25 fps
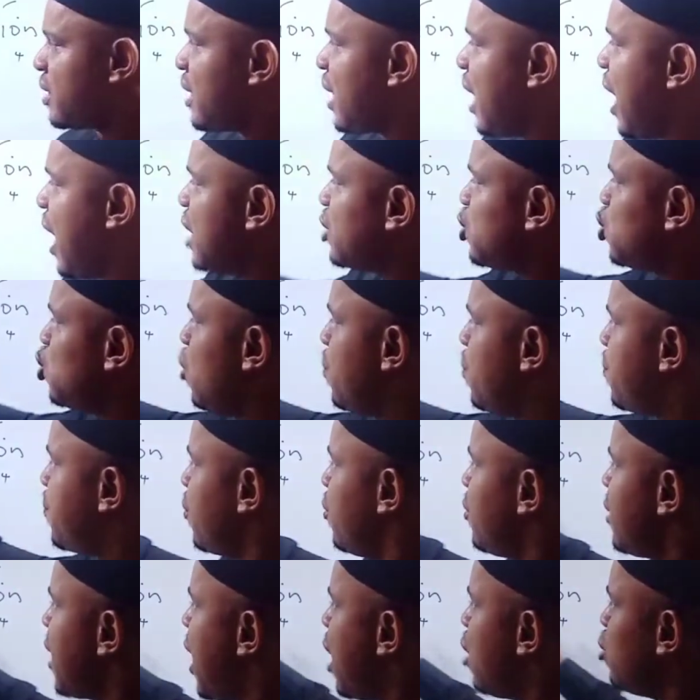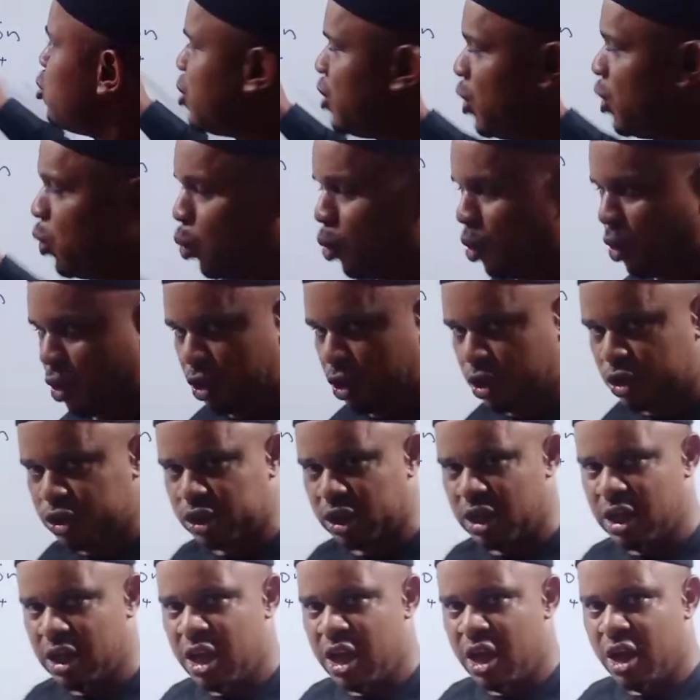As you pronounce the word,
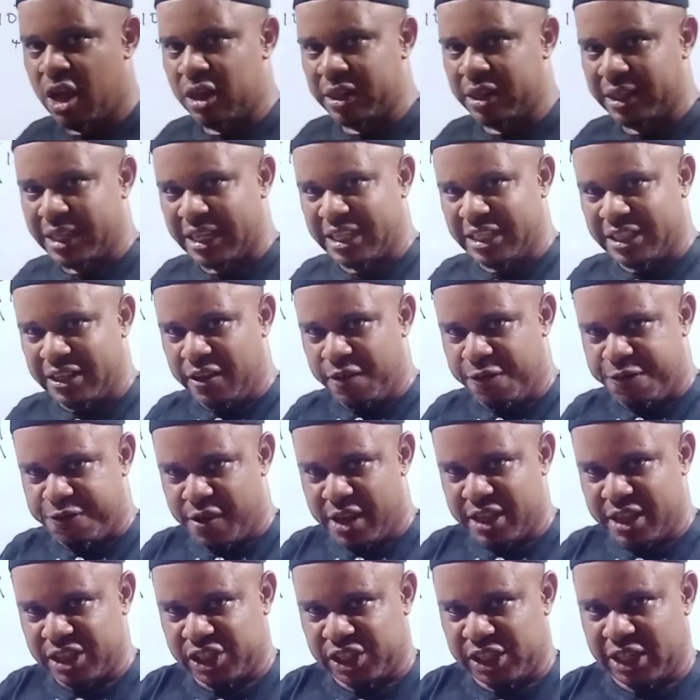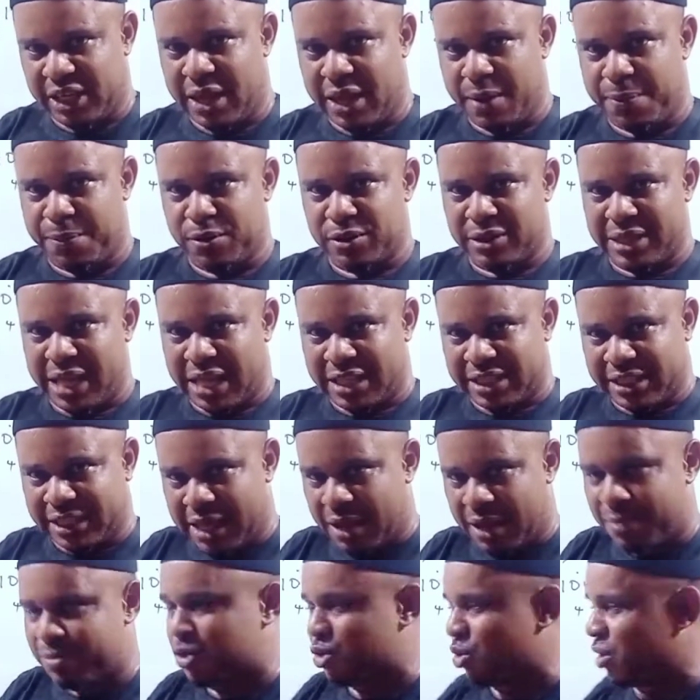the different syllables that
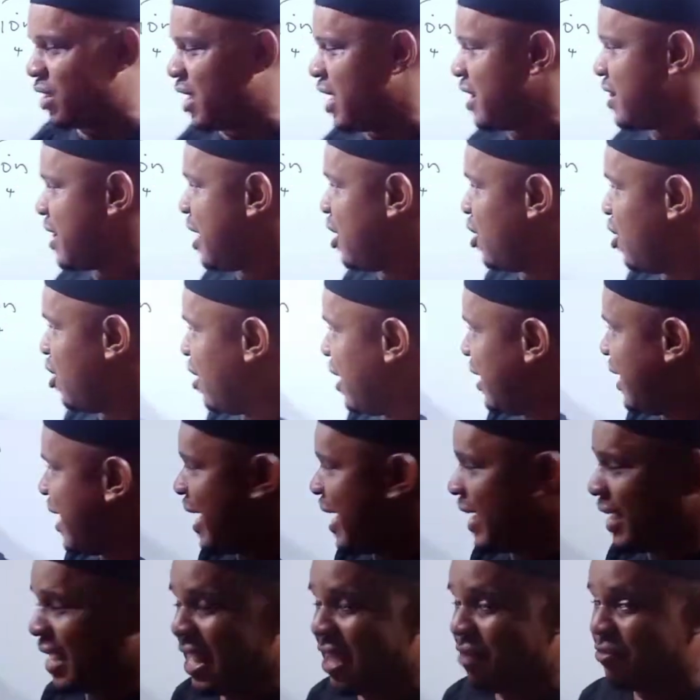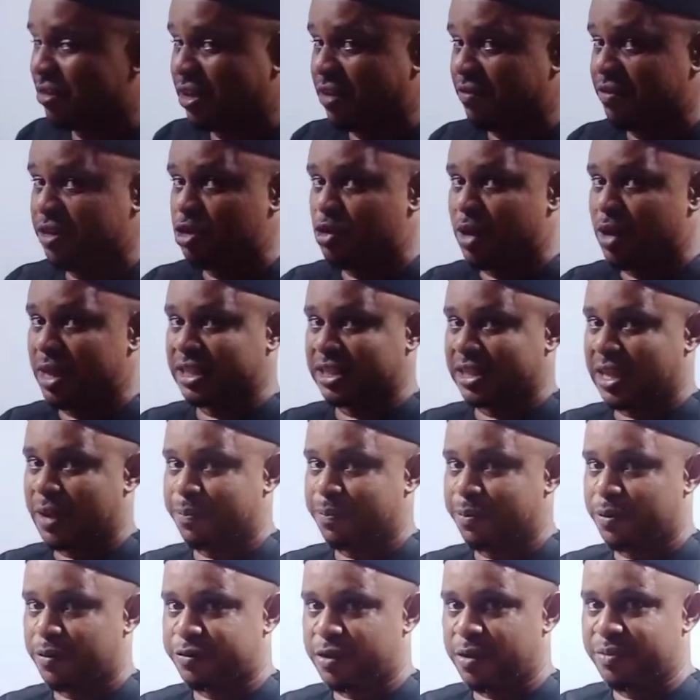came together, like I have given you
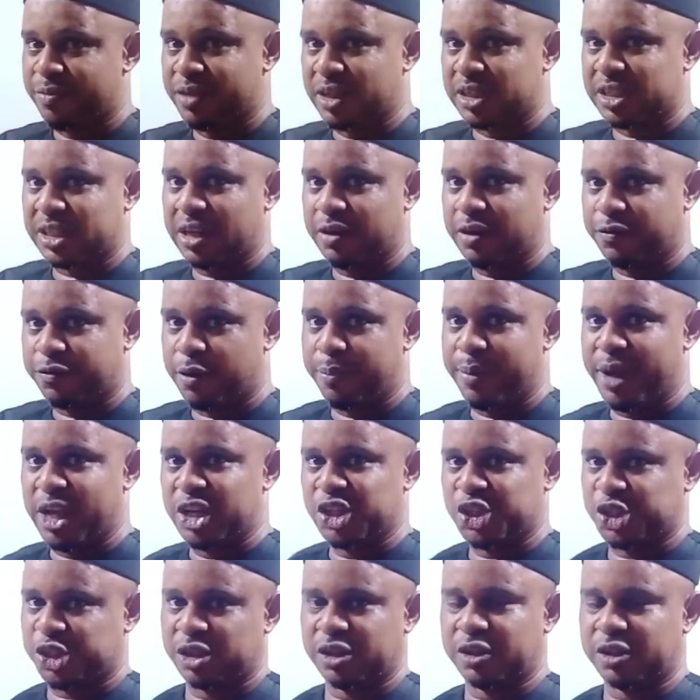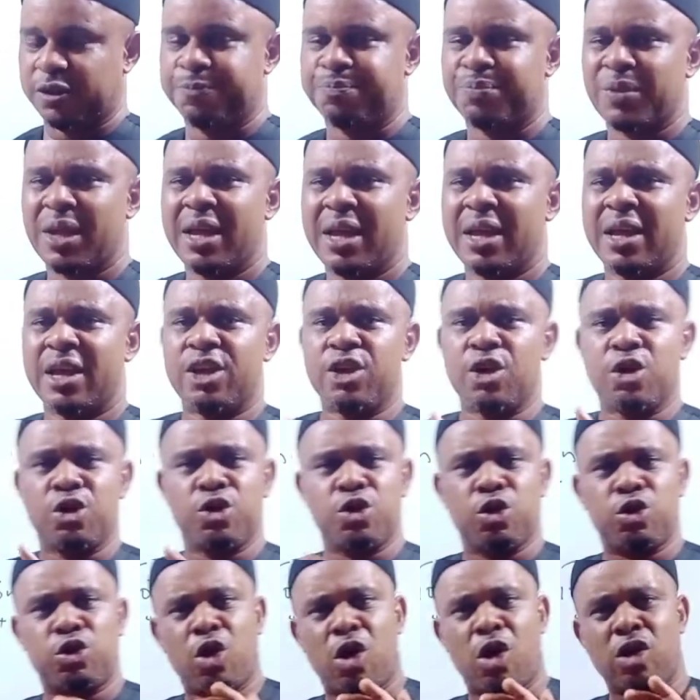example from this information,
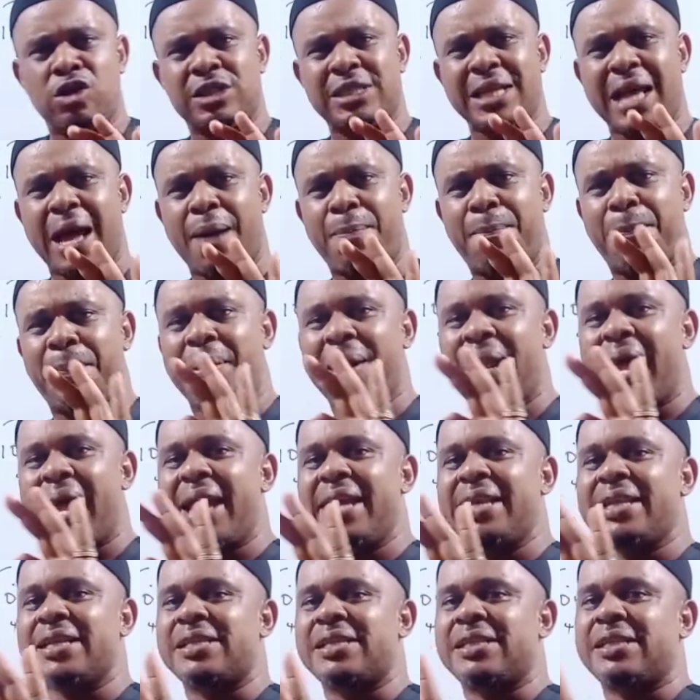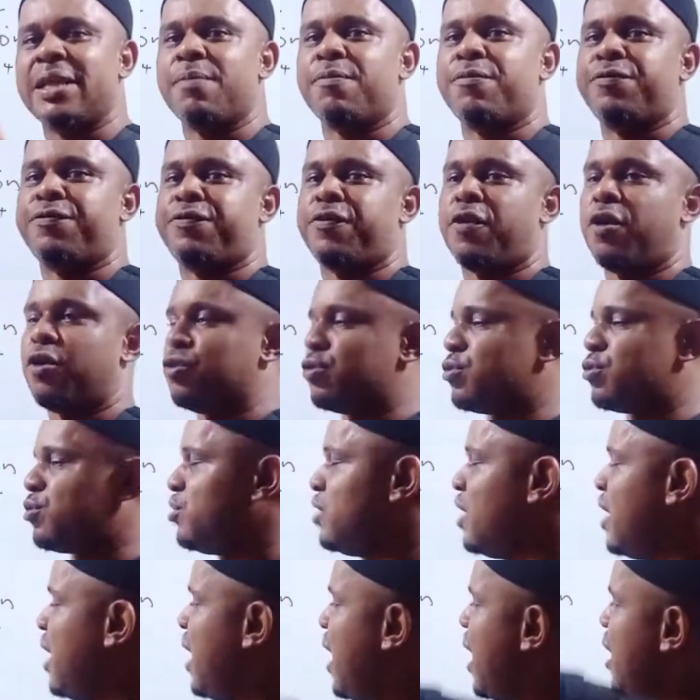you don't apply the same force
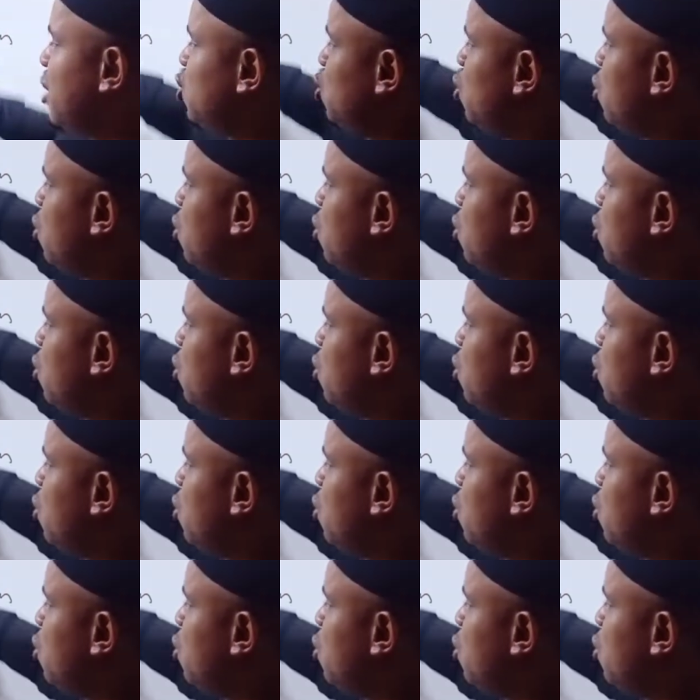as